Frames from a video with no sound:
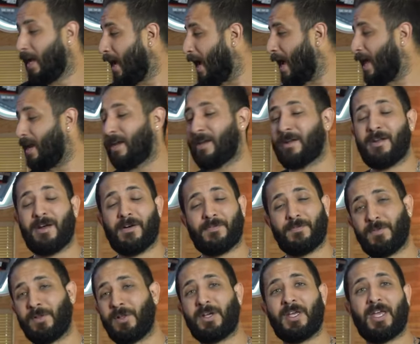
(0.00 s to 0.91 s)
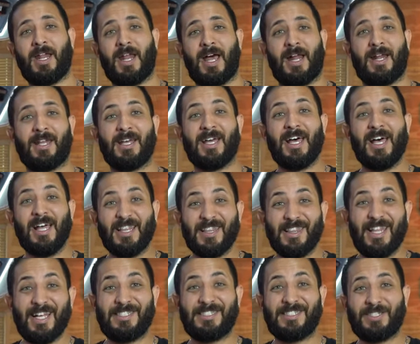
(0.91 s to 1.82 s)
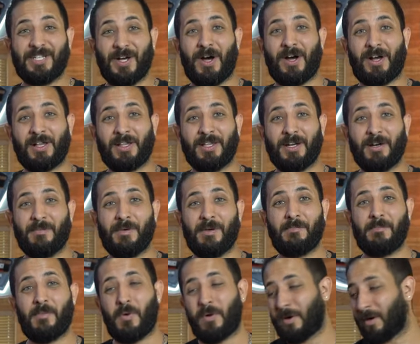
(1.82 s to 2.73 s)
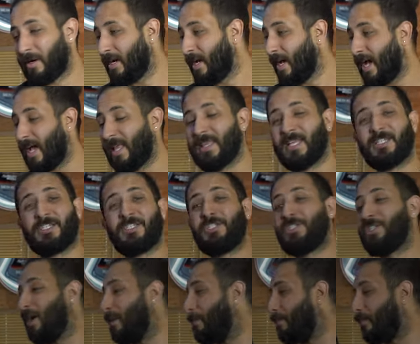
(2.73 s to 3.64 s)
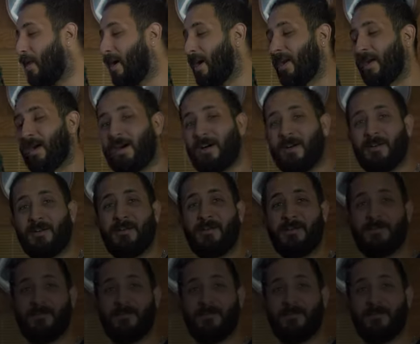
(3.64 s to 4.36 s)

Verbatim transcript: And enough looking at it, let's talk a little bit more and let's jump right on.